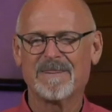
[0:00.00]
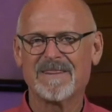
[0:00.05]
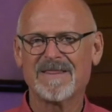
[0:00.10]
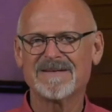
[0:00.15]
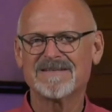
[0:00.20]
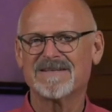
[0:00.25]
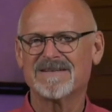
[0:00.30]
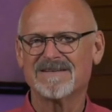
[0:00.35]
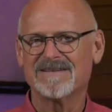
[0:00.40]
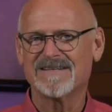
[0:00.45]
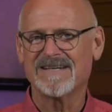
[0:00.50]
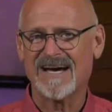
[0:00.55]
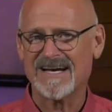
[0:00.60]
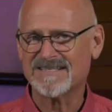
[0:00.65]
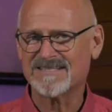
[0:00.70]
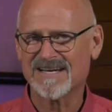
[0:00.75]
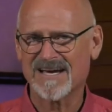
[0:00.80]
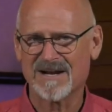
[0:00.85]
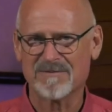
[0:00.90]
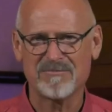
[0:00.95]
Listen,
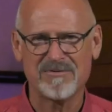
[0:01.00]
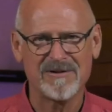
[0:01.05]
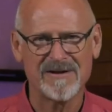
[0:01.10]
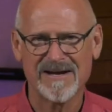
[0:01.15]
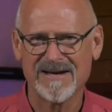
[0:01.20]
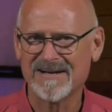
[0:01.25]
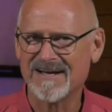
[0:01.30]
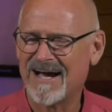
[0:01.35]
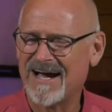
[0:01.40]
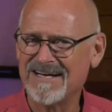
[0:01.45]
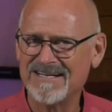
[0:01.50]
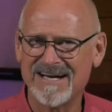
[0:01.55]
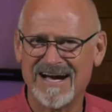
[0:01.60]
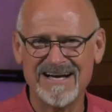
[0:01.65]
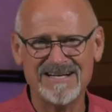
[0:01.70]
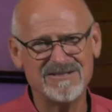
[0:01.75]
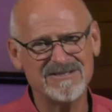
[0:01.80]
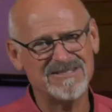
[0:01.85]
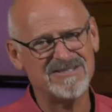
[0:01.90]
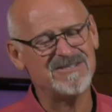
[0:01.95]
God's got a plan.
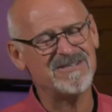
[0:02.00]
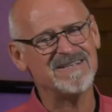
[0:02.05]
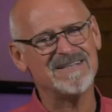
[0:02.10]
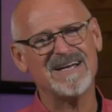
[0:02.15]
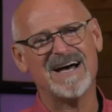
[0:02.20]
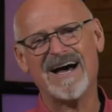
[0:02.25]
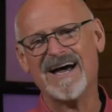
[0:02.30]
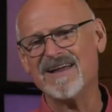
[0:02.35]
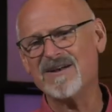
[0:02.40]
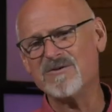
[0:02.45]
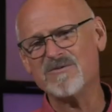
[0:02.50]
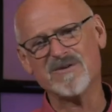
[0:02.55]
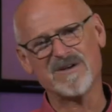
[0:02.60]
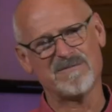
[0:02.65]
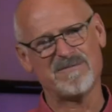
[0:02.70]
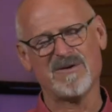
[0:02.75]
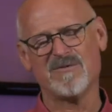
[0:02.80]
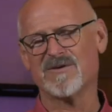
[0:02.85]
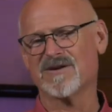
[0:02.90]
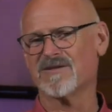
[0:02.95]
I don't want
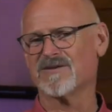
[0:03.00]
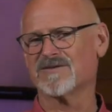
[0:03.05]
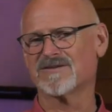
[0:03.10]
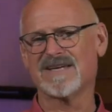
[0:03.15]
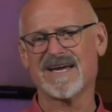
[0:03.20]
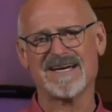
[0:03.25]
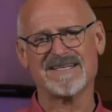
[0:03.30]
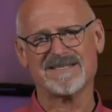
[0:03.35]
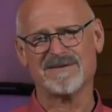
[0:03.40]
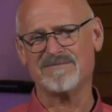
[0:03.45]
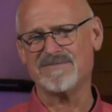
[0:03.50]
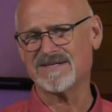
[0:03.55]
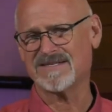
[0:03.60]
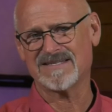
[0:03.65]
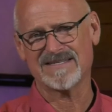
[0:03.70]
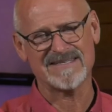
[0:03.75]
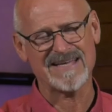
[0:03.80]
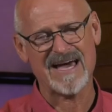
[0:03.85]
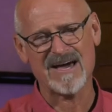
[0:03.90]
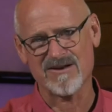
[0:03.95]
to be one of those guys that
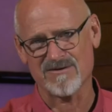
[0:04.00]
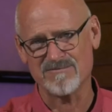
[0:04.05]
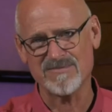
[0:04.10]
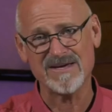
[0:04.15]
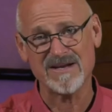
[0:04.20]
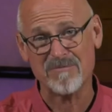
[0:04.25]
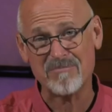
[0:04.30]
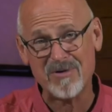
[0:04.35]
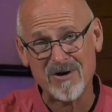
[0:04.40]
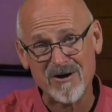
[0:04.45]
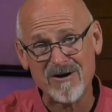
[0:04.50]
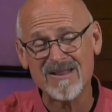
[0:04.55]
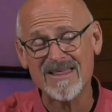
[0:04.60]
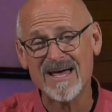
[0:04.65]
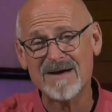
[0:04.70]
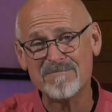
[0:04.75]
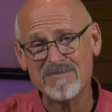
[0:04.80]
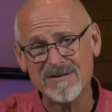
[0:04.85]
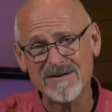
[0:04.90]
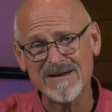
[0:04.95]
misses out on being a part of
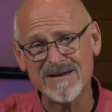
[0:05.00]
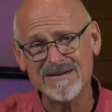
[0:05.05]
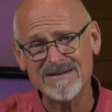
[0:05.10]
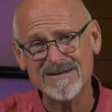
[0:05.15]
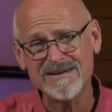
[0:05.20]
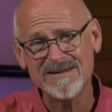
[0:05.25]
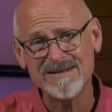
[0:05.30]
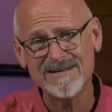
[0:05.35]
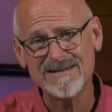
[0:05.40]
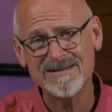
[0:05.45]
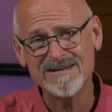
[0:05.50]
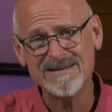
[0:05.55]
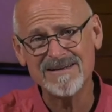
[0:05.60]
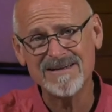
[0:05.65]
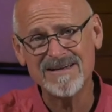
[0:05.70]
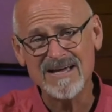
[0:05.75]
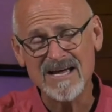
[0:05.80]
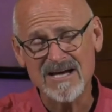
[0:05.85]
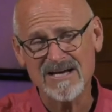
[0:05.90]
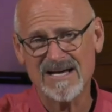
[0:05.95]
that plan.
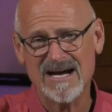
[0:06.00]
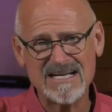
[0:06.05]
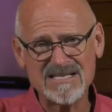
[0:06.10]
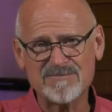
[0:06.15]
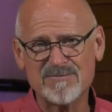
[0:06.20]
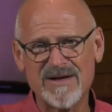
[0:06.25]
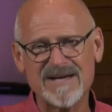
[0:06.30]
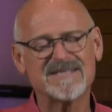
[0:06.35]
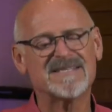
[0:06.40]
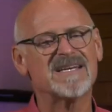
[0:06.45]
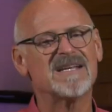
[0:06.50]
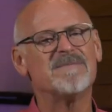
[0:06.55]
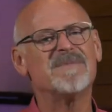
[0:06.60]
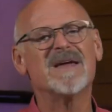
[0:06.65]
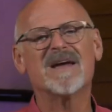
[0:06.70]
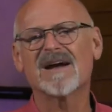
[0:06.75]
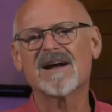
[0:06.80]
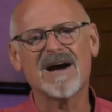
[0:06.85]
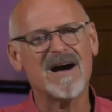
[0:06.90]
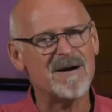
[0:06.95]
God's plan is going to
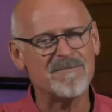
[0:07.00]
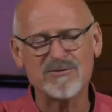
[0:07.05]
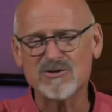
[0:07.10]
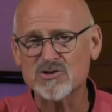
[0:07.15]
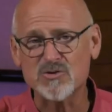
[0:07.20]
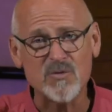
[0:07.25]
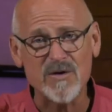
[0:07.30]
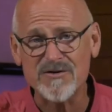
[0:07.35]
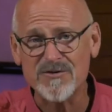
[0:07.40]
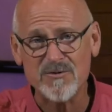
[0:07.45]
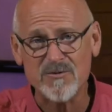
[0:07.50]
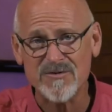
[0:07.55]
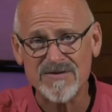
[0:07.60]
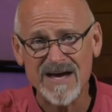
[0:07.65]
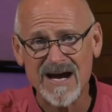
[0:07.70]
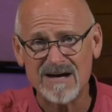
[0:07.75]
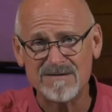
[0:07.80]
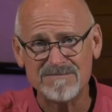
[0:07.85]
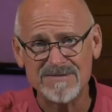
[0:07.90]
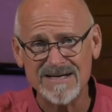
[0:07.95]
be accomplished with or
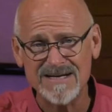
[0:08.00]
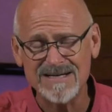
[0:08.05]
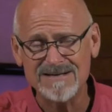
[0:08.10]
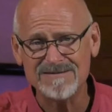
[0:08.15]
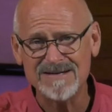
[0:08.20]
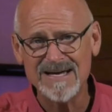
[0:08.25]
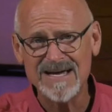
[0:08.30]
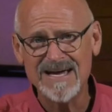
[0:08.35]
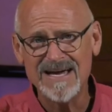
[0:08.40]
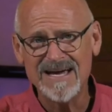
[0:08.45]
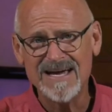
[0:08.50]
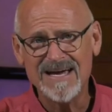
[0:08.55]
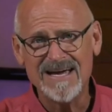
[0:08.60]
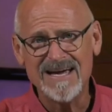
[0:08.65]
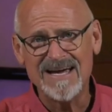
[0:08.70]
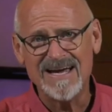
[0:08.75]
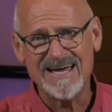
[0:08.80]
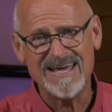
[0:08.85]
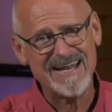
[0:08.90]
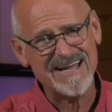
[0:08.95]
without me,
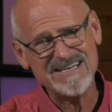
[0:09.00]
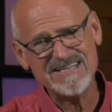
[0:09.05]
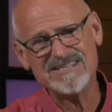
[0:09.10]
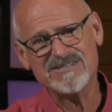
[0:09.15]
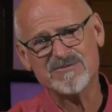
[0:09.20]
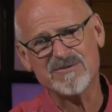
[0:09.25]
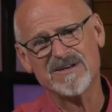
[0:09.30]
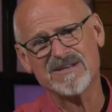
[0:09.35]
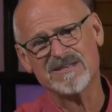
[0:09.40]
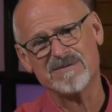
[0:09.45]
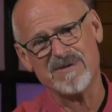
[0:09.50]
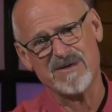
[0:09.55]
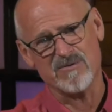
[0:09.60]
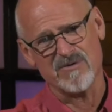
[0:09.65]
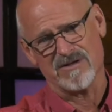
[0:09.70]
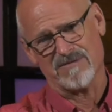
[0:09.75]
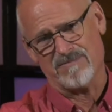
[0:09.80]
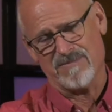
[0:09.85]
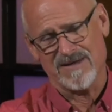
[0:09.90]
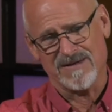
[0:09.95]
and I just want it to be
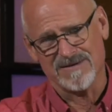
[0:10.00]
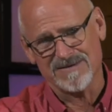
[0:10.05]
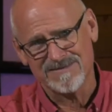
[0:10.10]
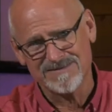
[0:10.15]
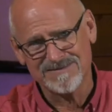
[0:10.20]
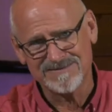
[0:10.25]
with me.